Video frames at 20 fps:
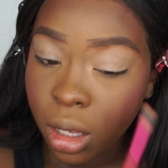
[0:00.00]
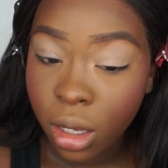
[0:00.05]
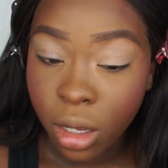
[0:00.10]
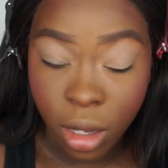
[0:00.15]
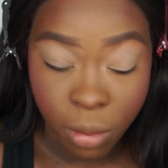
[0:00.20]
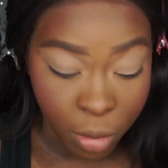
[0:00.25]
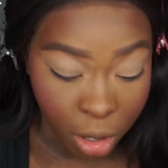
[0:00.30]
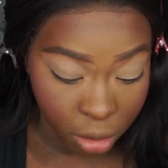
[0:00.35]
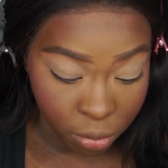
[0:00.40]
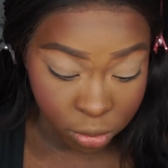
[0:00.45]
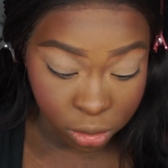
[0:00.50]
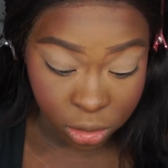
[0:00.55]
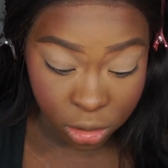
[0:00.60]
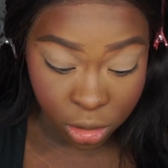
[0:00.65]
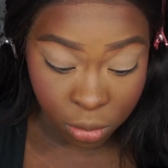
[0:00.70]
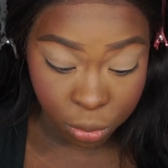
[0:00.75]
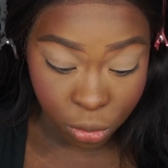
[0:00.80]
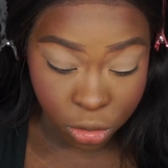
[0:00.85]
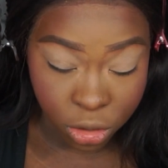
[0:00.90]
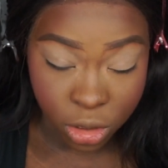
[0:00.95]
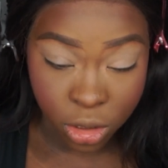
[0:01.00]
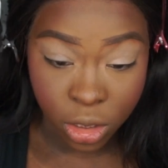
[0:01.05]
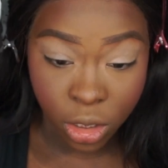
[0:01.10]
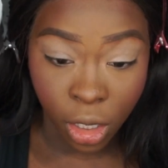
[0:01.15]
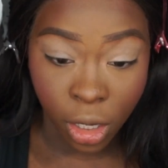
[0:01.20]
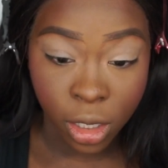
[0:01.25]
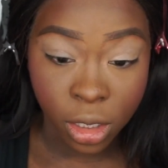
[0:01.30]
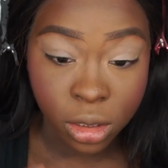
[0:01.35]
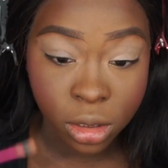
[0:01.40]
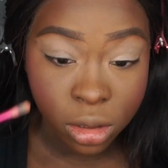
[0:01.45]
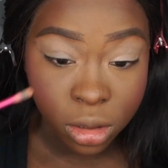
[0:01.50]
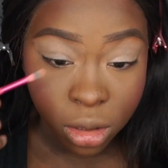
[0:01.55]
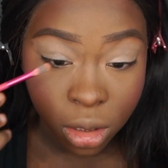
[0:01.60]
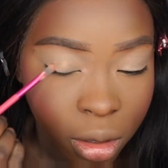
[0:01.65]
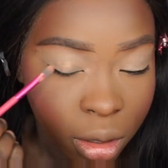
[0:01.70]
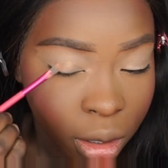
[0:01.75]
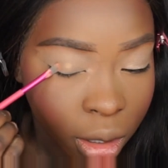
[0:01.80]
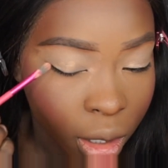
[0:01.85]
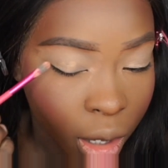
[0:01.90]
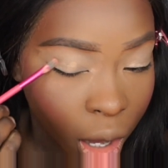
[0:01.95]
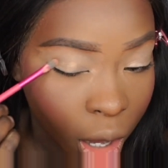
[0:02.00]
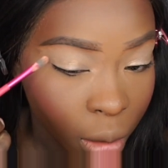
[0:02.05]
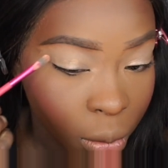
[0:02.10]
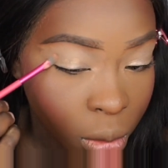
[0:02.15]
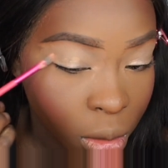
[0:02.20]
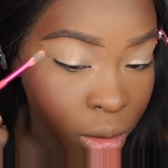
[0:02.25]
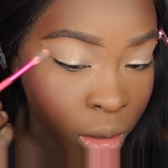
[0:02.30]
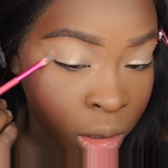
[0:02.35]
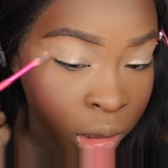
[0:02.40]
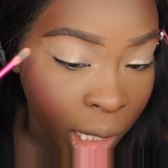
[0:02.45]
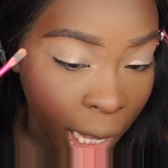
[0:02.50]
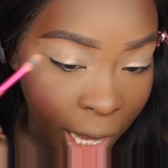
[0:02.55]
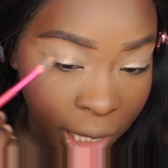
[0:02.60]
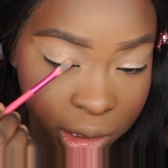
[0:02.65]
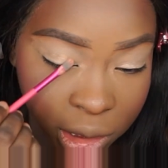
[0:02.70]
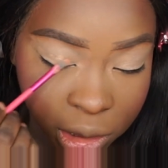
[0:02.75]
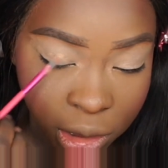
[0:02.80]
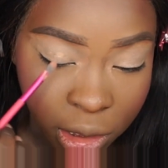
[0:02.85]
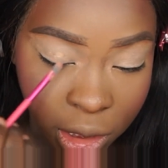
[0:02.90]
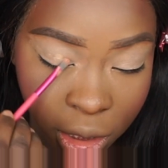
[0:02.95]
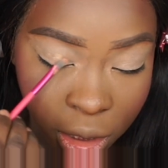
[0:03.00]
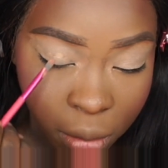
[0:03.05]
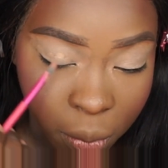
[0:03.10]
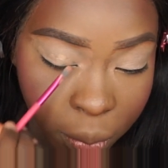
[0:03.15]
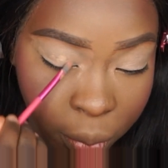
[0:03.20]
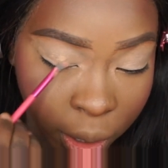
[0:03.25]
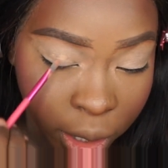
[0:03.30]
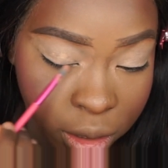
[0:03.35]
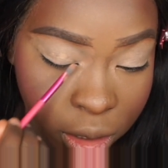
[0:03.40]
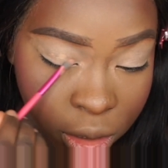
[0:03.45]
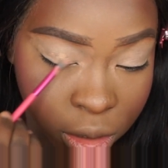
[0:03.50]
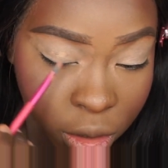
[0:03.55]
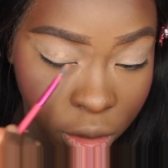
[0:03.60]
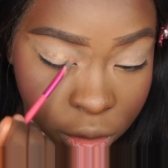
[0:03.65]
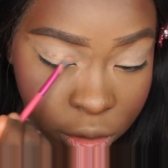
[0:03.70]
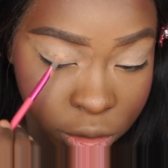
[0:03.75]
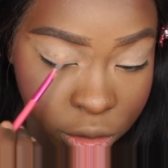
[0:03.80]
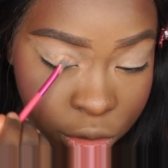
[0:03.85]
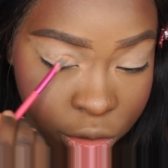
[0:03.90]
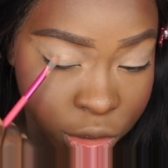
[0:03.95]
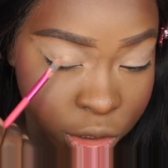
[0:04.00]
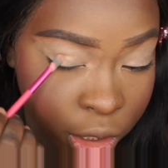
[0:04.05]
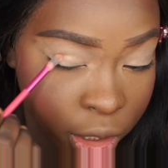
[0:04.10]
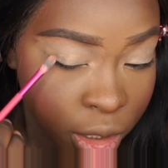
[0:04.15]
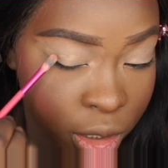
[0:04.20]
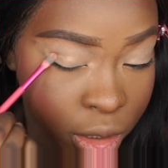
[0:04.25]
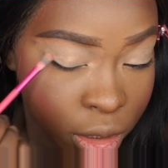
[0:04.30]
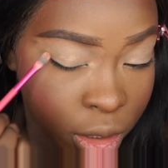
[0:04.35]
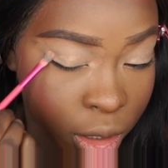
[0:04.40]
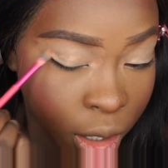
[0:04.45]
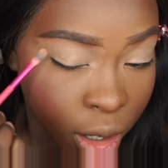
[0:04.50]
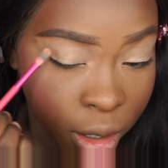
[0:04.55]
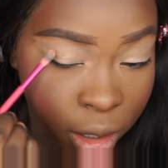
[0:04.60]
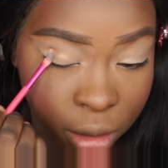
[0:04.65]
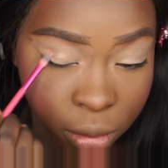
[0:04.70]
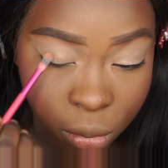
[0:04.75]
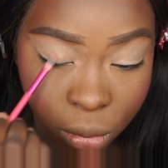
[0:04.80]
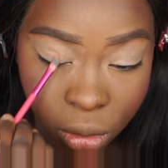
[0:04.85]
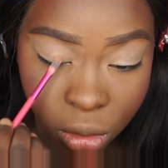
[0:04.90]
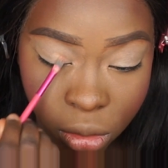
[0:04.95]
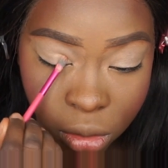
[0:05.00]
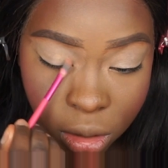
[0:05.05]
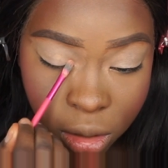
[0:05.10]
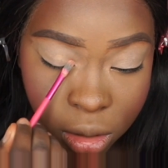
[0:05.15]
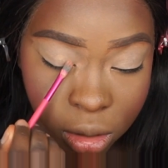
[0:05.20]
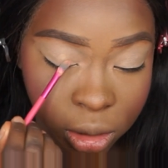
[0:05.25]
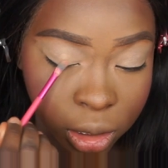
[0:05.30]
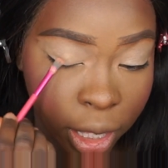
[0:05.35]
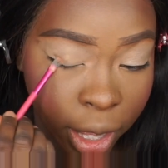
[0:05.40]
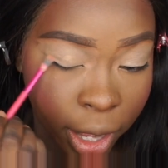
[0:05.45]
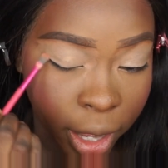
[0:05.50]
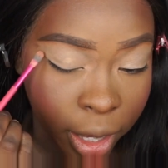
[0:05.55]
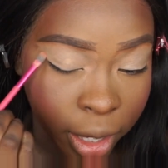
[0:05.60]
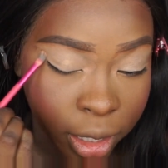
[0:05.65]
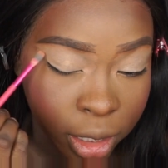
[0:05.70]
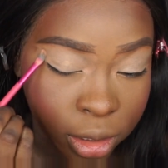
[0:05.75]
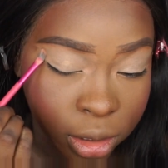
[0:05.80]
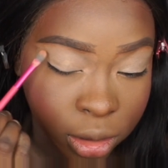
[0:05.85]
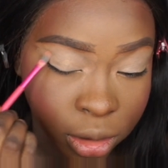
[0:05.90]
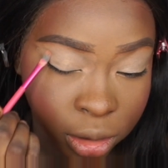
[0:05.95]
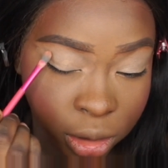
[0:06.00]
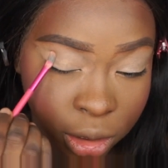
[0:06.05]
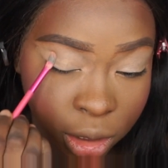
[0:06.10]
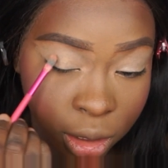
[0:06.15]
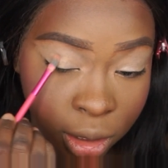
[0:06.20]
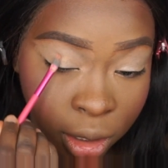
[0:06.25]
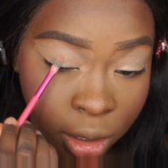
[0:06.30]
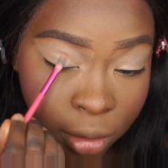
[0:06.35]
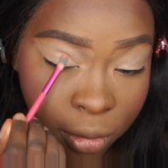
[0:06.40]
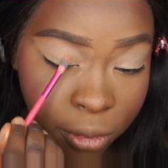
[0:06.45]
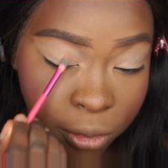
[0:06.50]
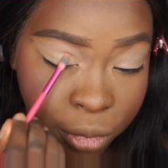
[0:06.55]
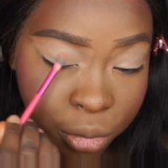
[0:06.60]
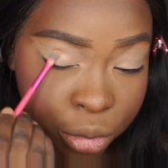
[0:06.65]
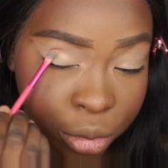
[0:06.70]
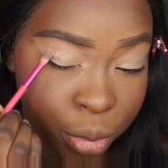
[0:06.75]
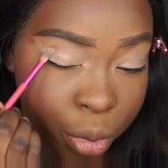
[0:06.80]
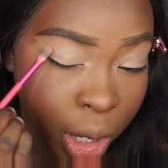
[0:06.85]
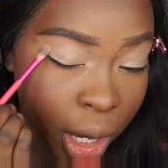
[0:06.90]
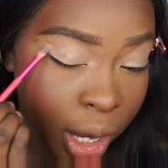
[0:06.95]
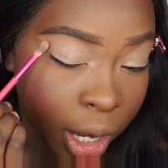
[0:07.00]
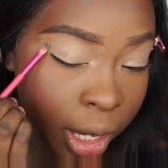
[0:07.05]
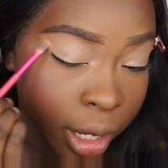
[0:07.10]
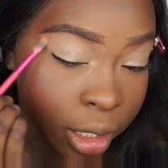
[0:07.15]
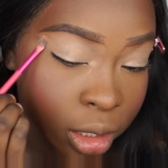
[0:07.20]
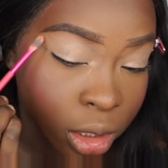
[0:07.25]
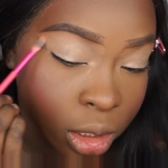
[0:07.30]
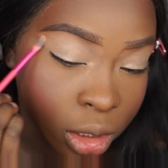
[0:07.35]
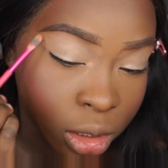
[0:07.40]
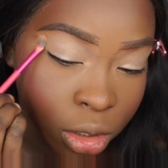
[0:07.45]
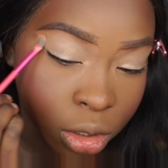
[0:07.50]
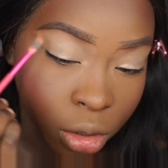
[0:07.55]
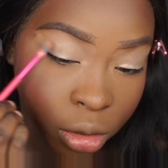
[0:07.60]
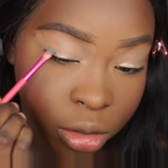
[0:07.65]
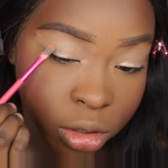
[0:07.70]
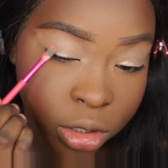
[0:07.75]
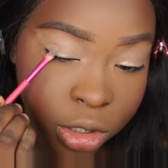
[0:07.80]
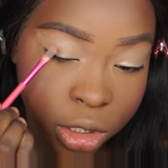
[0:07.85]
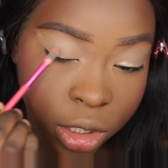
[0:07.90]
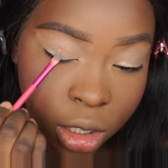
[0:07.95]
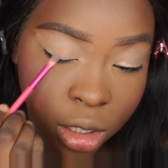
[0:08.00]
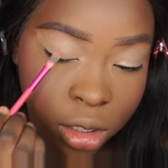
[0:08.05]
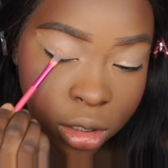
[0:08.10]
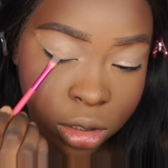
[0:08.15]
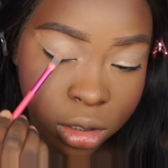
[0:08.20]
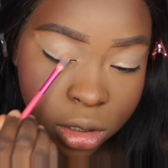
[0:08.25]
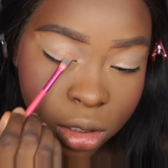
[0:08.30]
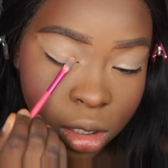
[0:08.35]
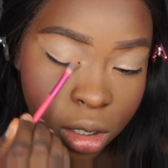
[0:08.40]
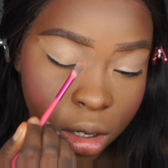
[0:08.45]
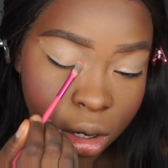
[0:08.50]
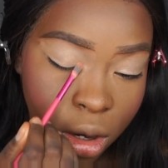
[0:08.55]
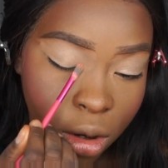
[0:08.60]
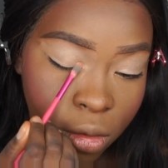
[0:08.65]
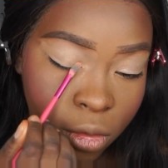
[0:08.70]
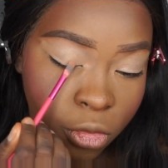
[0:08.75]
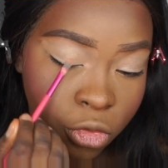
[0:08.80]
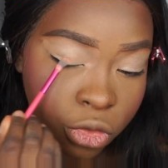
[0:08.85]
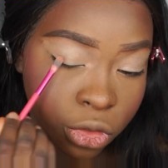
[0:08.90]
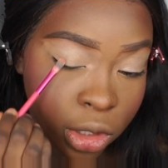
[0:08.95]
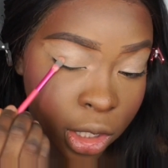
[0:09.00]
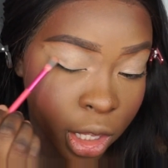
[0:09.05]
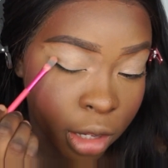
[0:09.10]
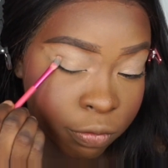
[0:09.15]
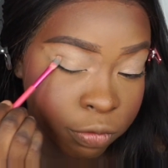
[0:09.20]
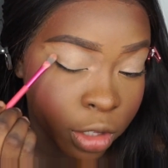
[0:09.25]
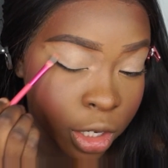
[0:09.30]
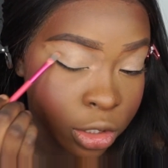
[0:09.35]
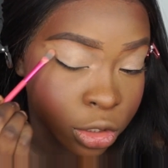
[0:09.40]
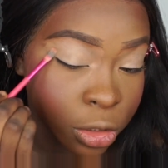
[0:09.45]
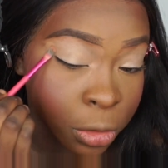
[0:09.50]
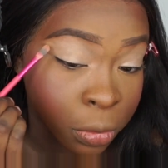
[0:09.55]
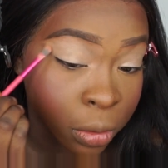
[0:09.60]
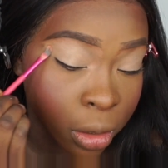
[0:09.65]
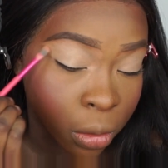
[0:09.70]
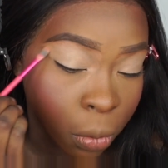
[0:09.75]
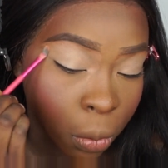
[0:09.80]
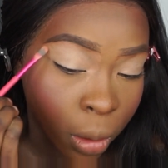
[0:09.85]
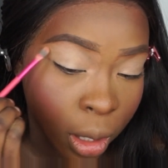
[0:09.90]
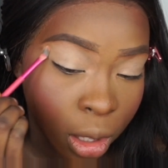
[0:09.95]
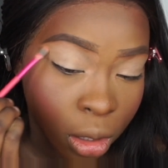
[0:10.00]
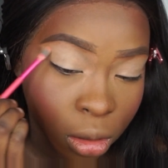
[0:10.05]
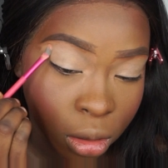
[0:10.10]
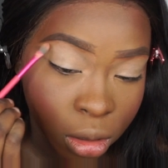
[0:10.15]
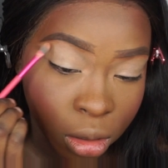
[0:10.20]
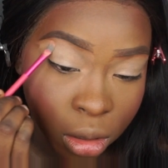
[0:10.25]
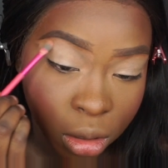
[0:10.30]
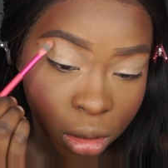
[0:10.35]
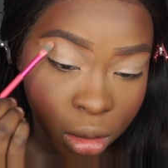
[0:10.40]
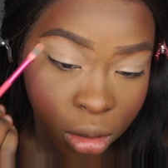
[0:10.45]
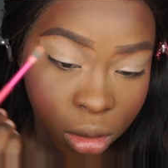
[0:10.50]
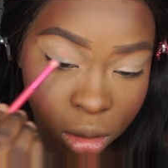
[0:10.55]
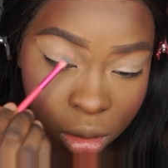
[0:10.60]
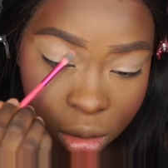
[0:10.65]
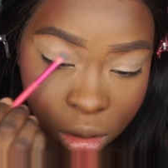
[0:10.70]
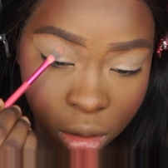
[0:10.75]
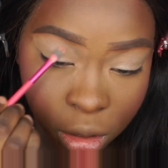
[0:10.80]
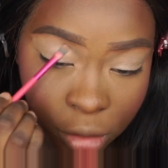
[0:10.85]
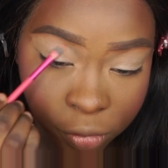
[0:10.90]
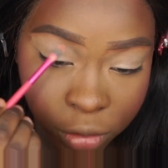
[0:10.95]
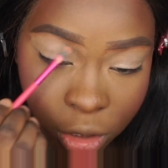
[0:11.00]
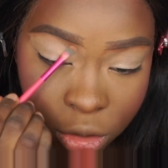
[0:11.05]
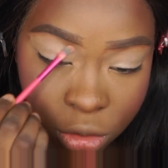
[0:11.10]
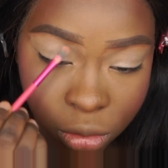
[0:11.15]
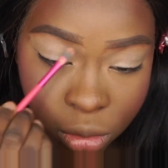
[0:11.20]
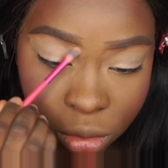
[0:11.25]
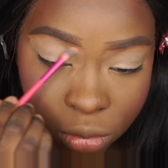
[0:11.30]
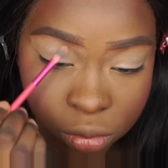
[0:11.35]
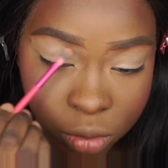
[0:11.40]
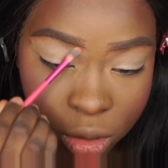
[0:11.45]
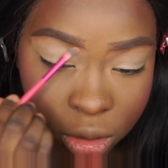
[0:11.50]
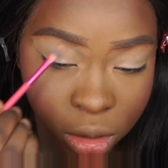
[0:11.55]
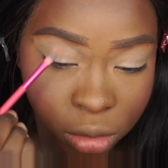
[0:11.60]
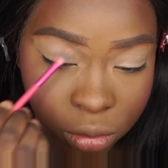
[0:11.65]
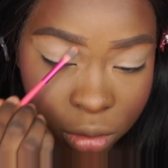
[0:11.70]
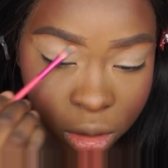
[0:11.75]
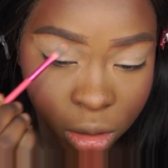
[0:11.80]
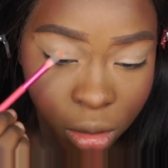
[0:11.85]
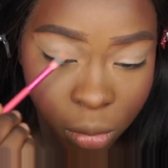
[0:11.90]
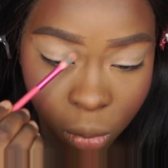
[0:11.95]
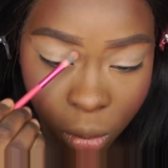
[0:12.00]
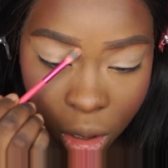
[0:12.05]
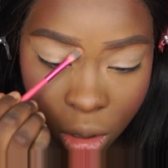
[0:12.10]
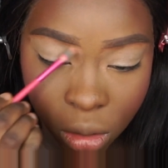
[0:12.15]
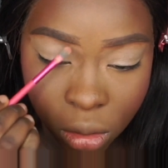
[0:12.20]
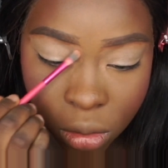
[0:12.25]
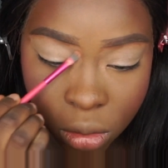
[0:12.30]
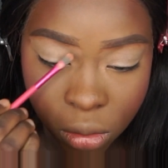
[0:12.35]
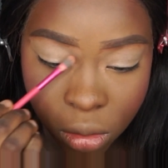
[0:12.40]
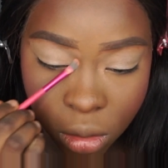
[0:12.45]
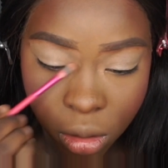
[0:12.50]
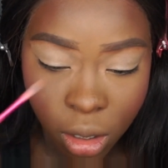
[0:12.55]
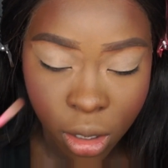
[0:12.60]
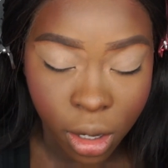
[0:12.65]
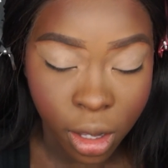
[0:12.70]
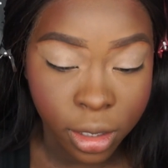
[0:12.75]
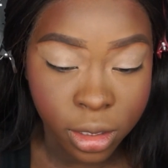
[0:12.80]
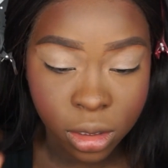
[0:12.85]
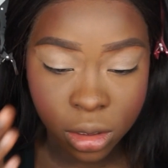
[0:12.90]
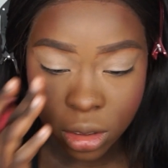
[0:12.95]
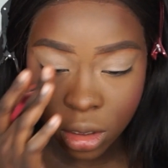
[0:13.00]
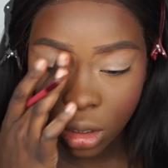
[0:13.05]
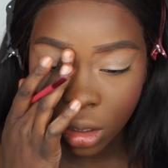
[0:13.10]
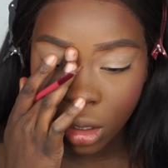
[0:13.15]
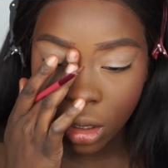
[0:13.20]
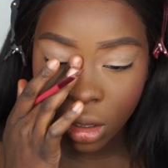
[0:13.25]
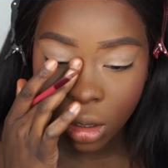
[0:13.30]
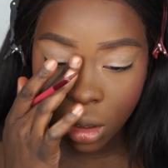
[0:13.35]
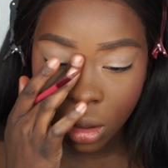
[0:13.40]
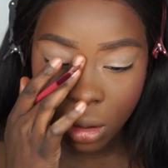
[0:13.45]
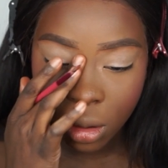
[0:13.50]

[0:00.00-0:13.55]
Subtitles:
come out with deeper shades. I will gladly buy the darker shade. I will gladly buy the dark shades if they do it well. If they do it really, really well. And I see,